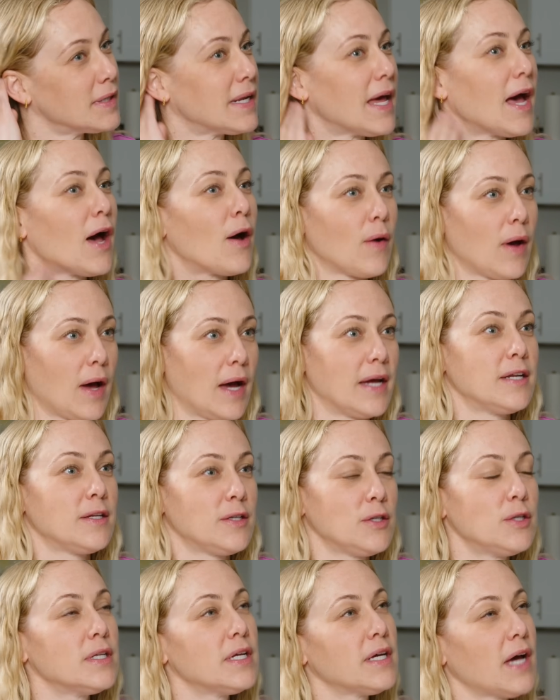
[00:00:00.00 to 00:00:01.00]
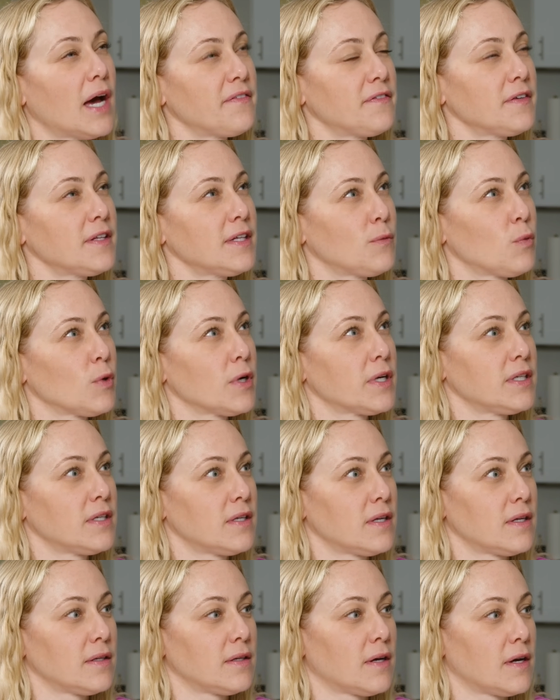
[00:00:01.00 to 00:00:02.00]
now I feel like working
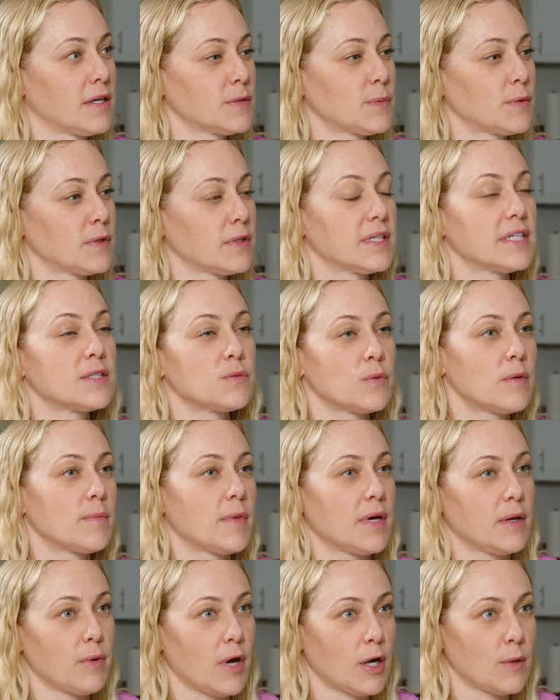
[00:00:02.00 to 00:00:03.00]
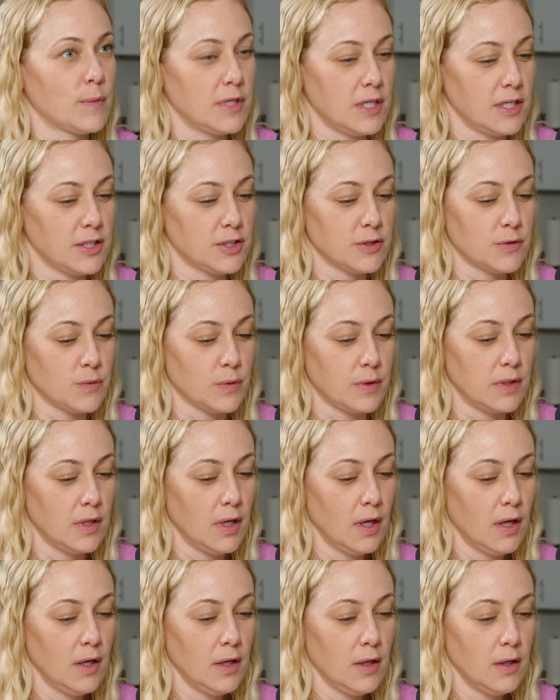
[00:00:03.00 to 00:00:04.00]
in a hospital. That's one of my recommendations when
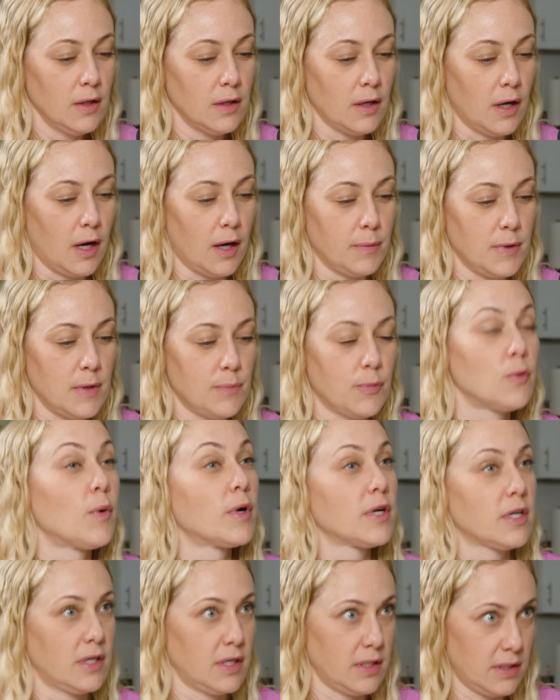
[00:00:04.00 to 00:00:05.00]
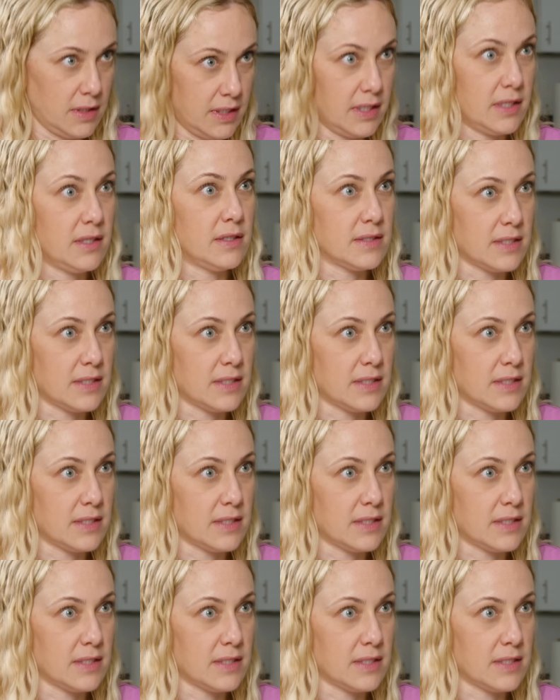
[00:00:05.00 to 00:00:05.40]
people wanting to get into